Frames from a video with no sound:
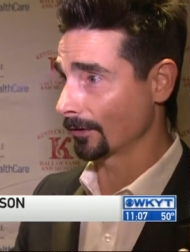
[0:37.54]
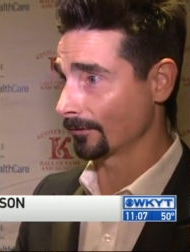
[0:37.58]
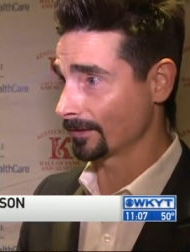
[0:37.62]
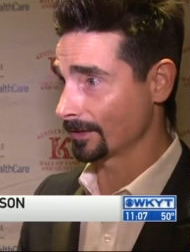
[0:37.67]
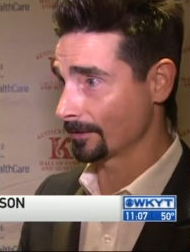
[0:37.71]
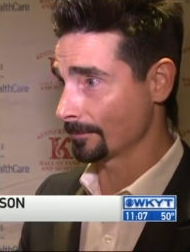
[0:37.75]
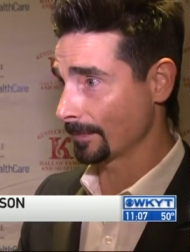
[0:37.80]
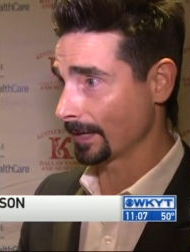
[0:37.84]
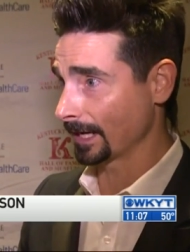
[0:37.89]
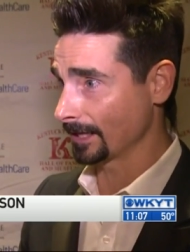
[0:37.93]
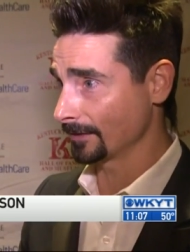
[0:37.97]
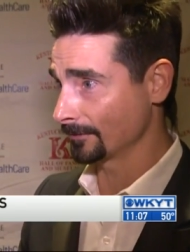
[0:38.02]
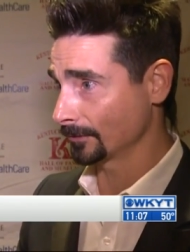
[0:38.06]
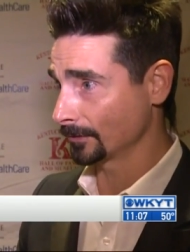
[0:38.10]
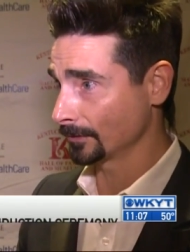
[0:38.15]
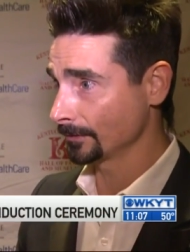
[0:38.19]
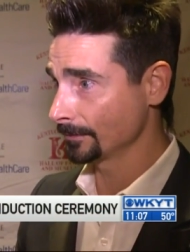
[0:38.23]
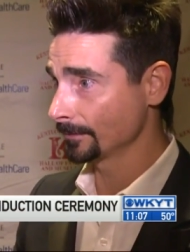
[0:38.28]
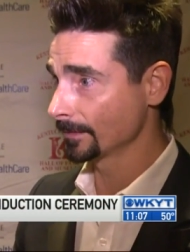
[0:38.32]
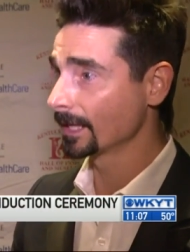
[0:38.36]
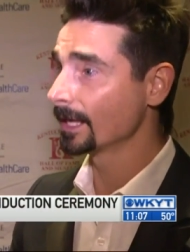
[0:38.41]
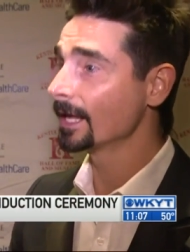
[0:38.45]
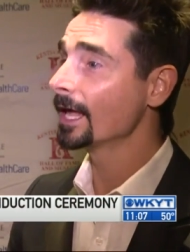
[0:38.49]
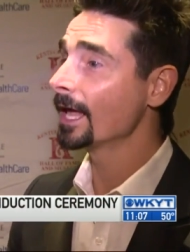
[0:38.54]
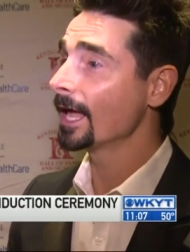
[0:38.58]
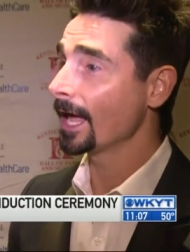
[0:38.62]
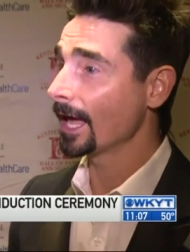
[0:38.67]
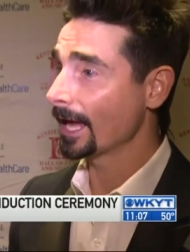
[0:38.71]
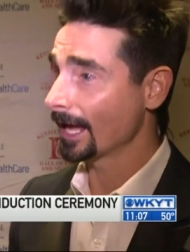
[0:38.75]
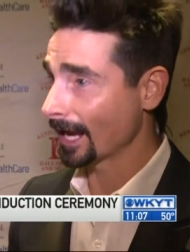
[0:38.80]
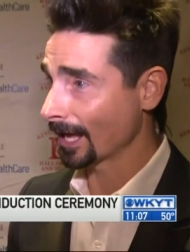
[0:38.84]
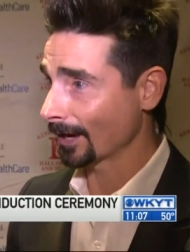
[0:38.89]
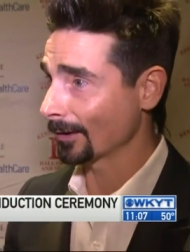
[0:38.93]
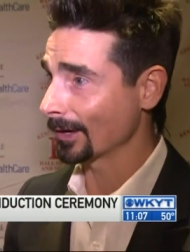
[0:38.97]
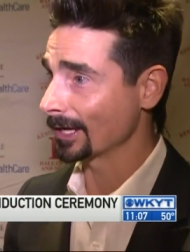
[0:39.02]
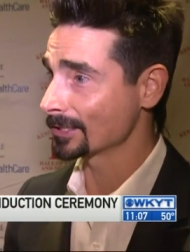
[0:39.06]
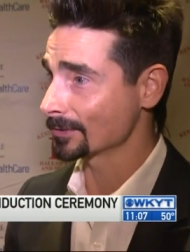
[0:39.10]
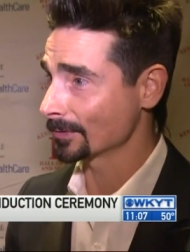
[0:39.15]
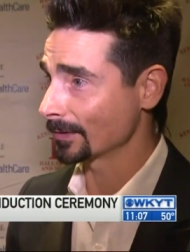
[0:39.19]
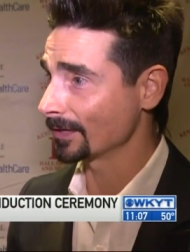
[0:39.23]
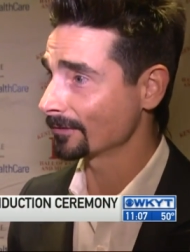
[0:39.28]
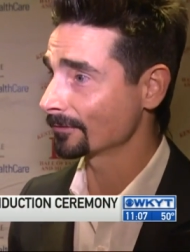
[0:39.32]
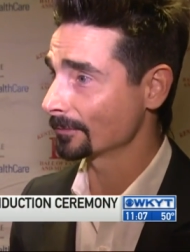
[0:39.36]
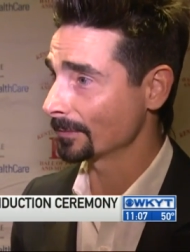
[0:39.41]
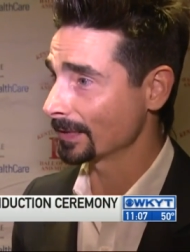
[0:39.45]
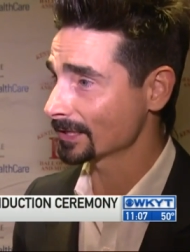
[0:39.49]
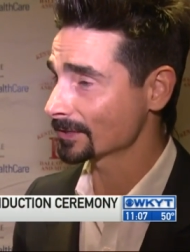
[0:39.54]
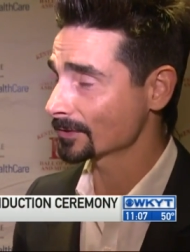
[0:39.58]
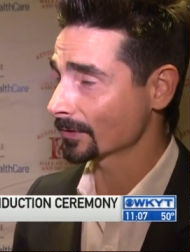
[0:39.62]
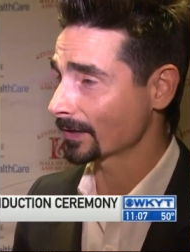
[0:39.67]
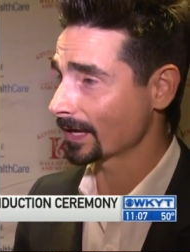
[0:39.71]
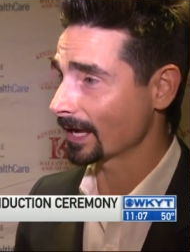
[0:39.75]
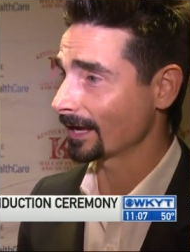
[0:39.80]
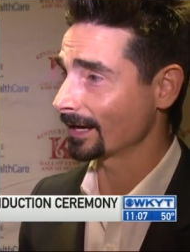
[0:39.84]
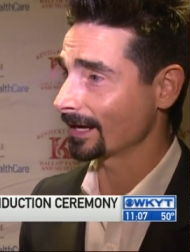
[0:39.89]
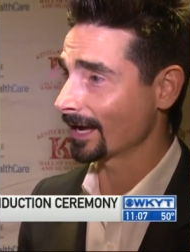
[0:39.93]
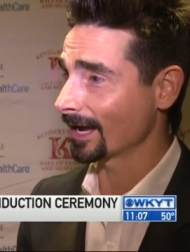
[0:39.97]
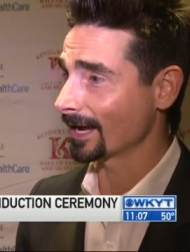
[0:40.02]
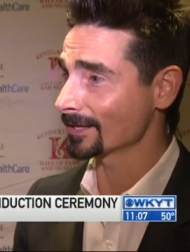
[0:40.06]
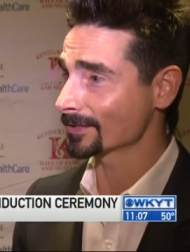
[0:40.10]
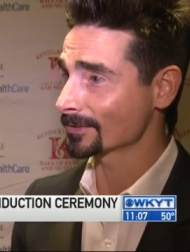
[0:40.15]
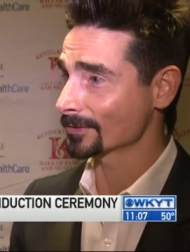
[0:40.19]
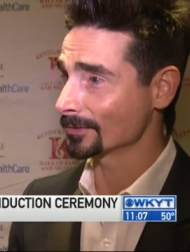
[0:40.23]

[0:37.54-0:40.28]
Irvine and Beattyville, and I graduated from Estill County High